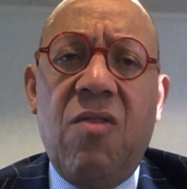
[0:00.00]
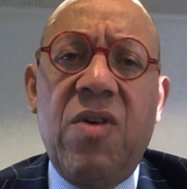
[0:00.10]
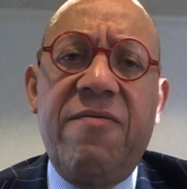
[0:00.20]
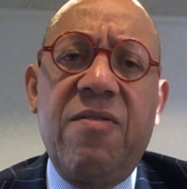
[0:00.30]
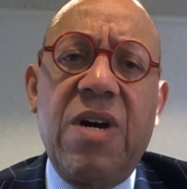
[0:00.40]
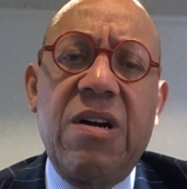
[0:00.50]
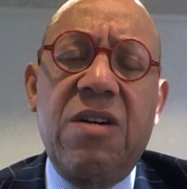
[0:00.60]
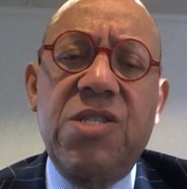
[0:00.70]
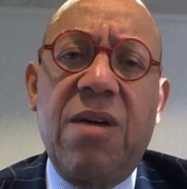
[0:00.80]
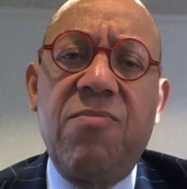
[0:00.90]
We've
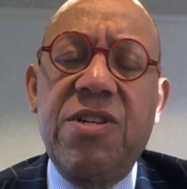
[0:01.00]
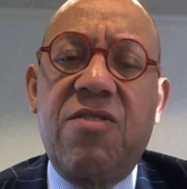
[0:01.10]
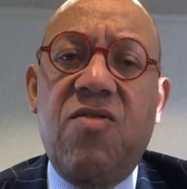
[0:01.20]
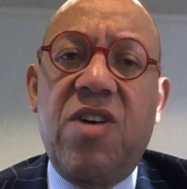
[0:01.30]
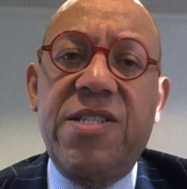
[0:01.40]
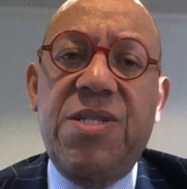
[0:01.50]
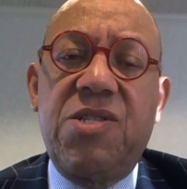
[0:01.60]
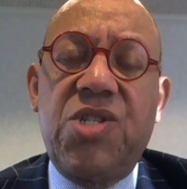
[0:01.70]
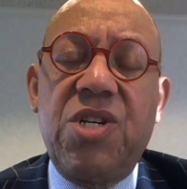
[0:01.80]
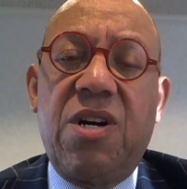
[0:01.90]
stumbled across
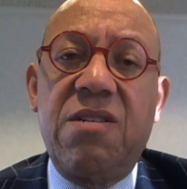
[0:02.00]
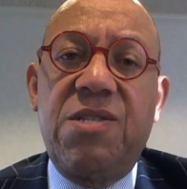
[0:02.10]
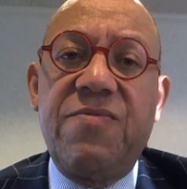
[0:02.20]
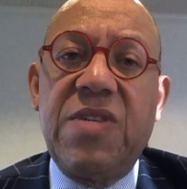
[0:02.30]
the charts